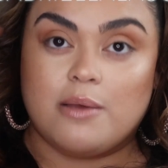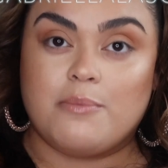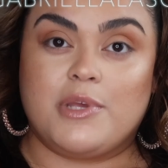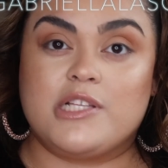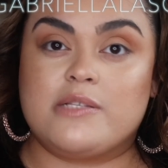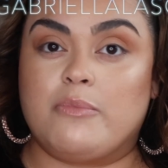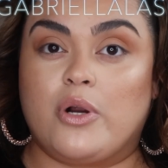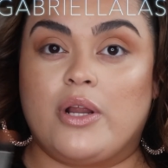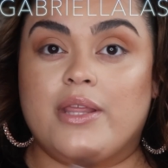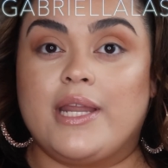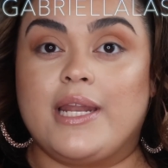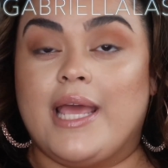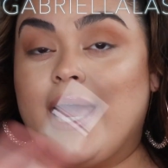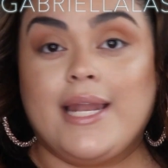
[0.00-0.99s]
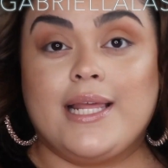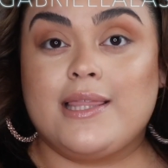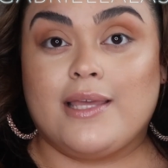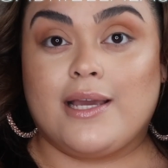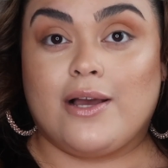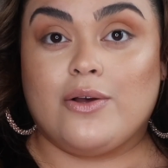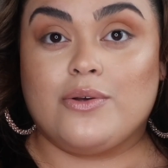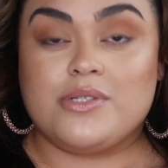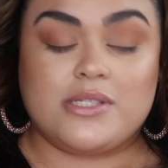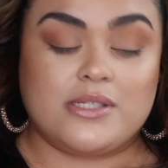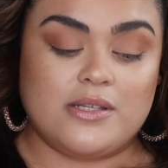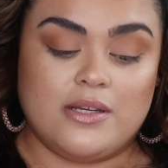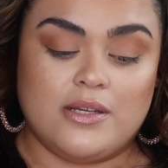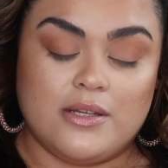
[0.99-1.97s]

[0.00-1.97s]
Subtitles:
It means more than anything else.